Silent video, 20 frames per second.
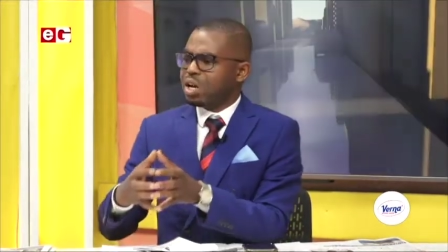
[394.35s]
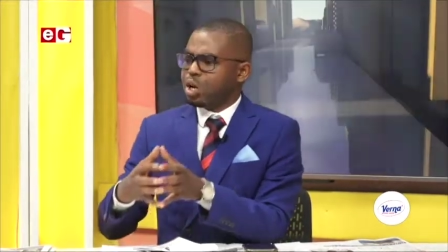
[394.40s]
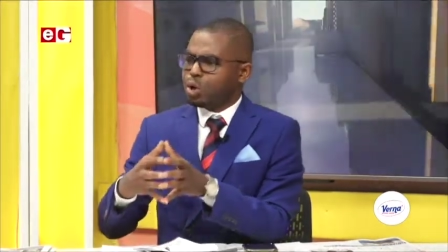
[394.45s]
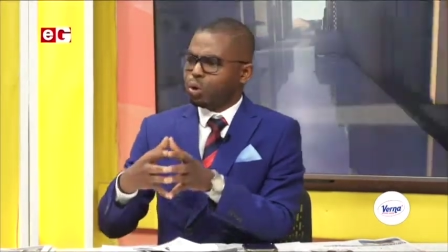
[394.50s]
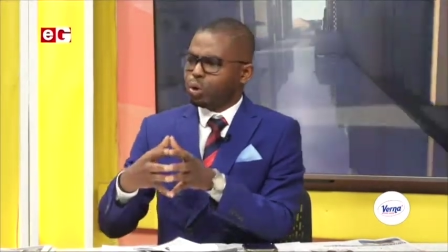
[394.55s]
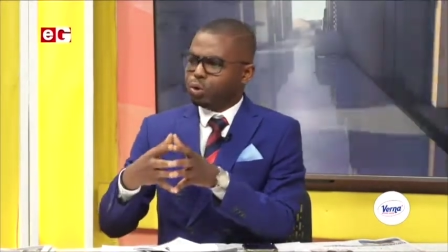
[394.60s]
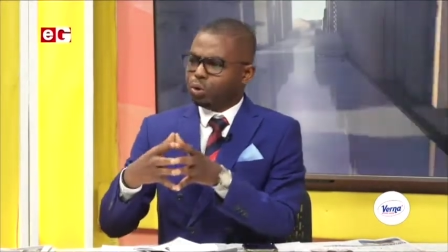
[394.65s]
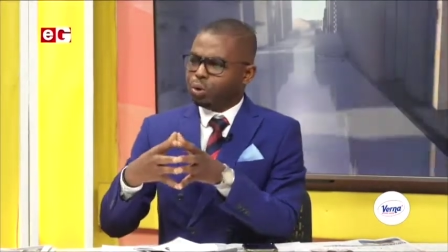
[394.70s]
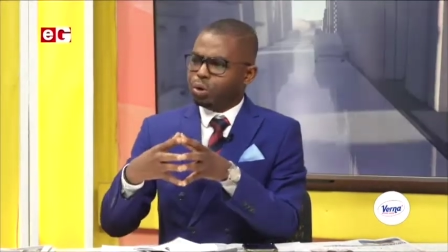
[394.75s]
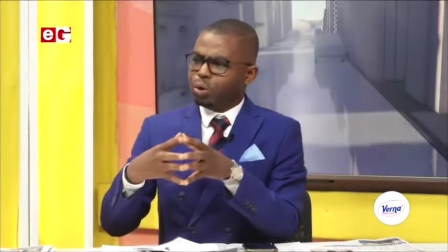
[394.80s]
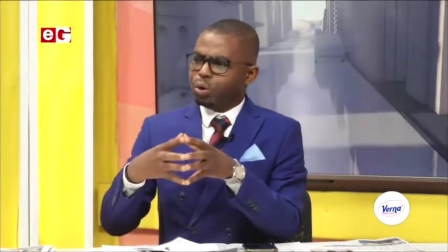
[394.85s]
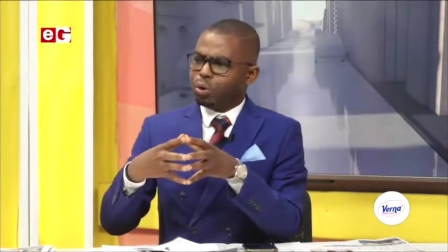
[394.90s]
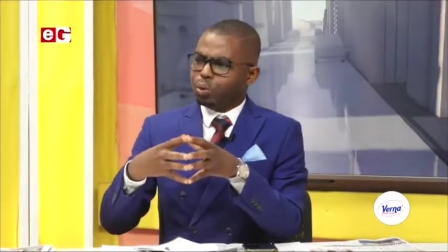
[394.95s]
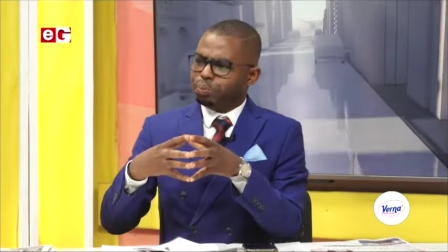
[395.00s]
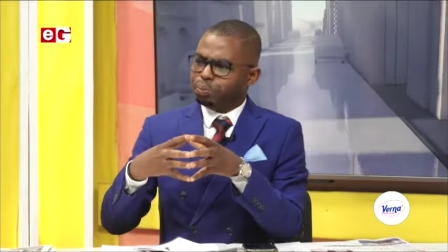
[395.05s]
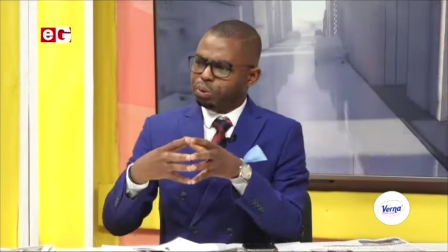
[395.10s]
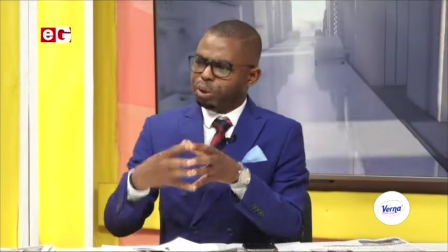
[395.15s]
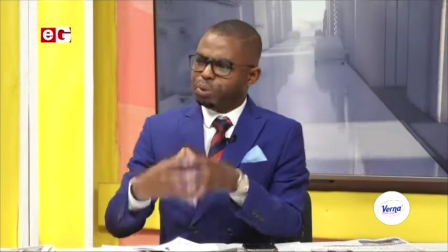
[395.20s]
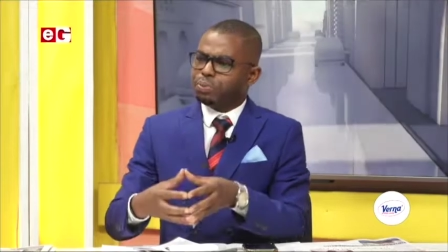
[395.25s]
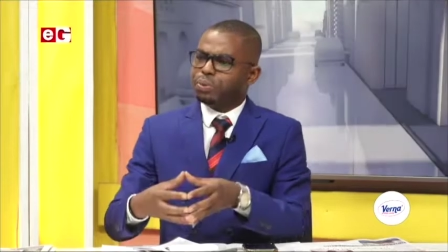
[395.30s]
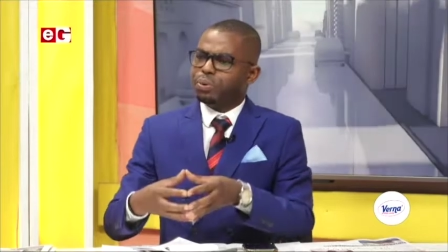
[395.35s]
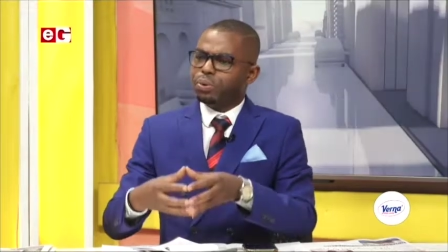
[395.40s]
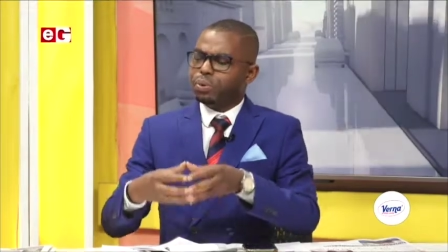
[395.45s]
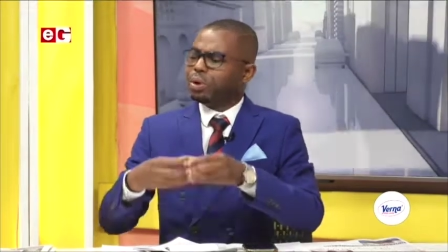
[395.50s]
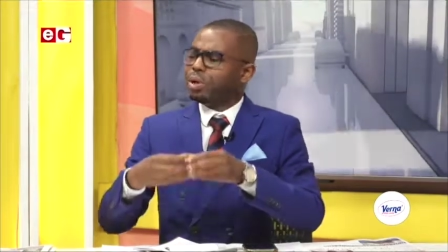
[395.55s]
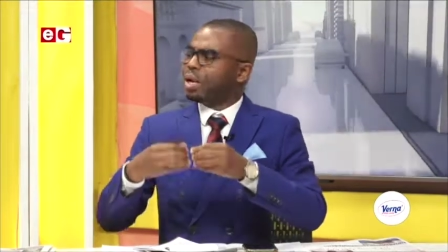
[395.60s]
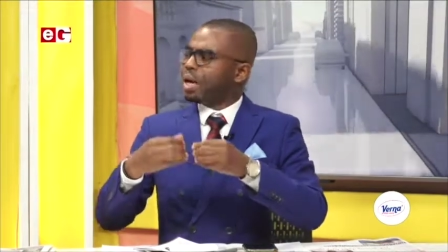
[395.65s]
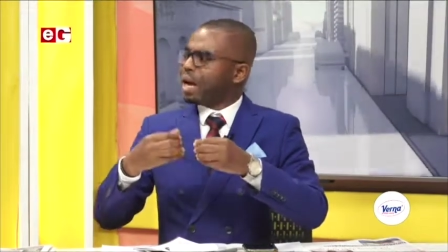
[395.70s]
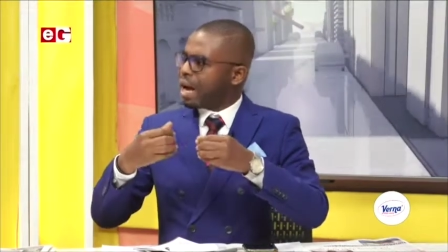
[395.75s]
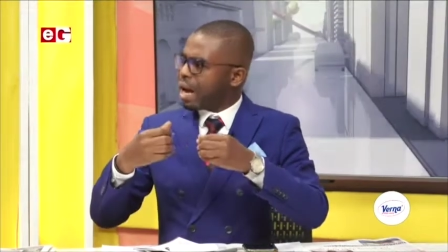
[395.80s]
you know
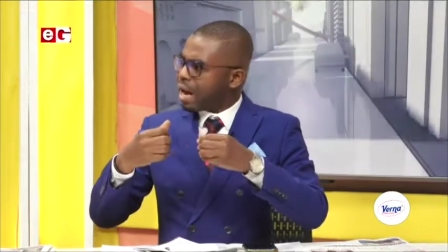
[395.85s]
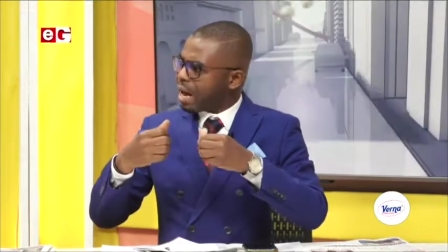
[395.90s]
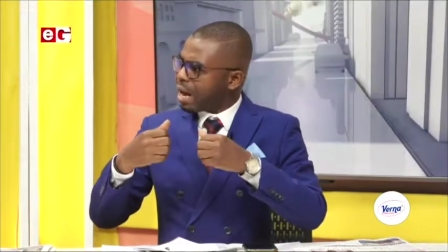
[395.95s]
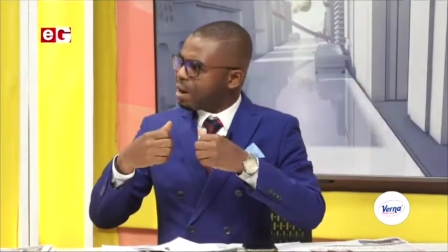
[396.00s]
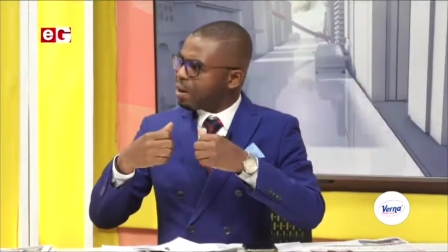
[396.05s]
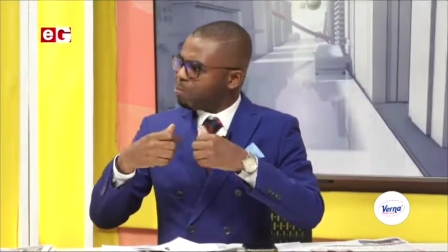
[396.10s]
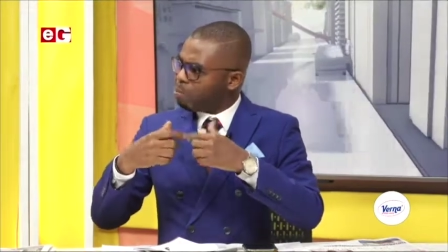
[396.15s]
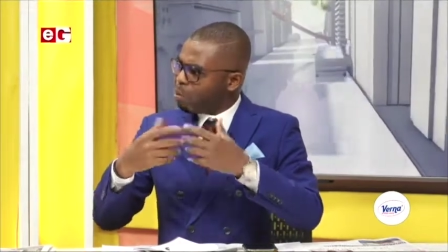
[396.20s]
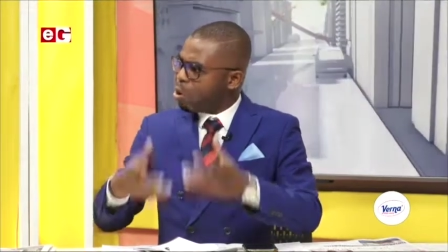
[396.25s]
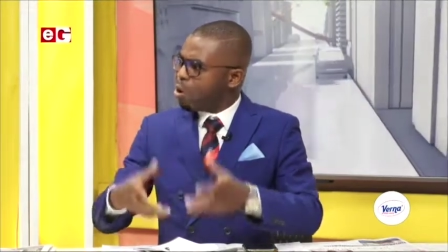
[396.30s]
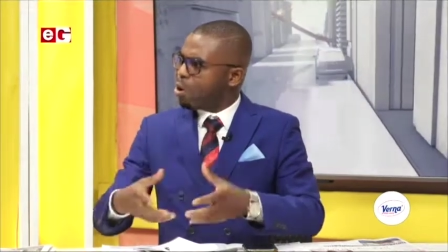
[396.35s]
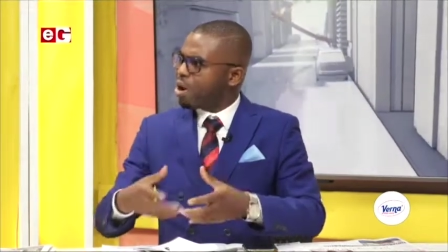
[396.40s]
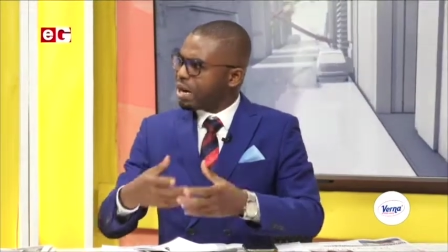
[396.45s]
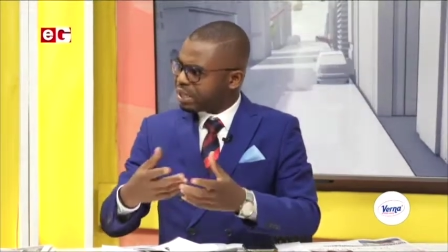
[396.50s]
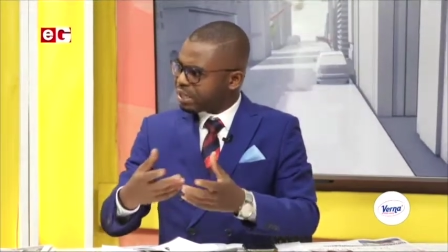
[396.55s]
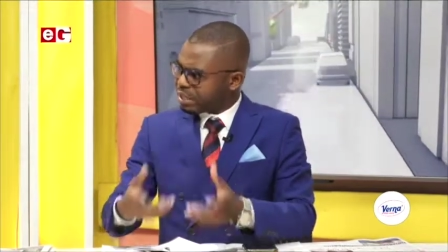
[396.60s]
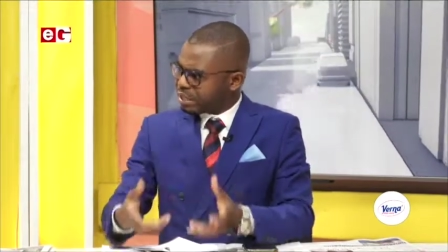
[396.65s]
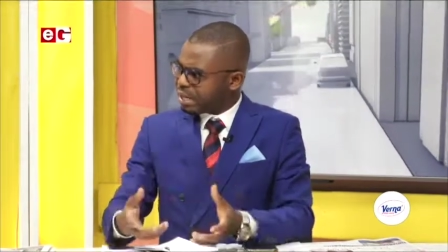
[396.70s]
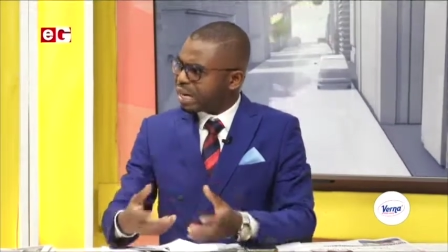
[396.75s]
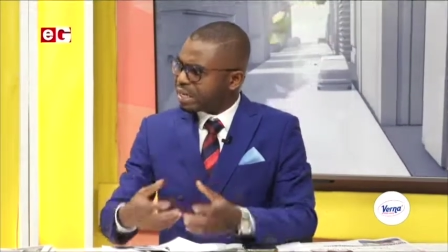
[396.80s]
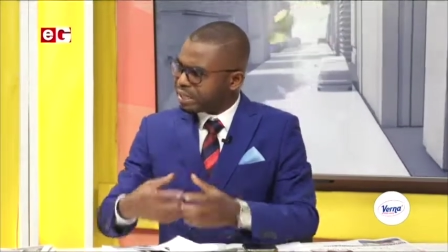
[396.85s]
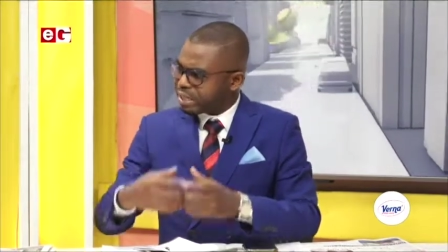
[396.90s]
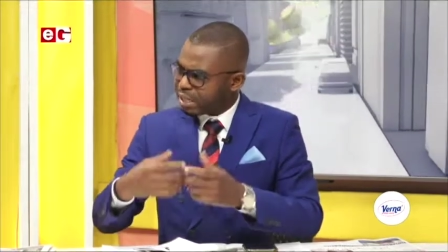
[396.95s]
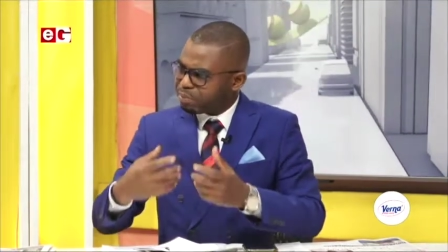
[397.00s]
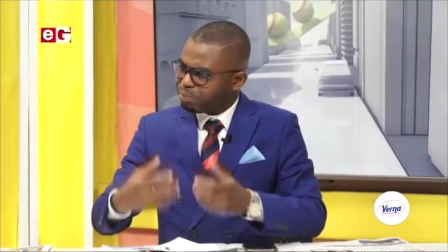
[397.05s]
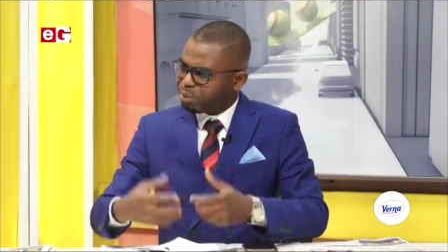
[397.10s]
people are more excited,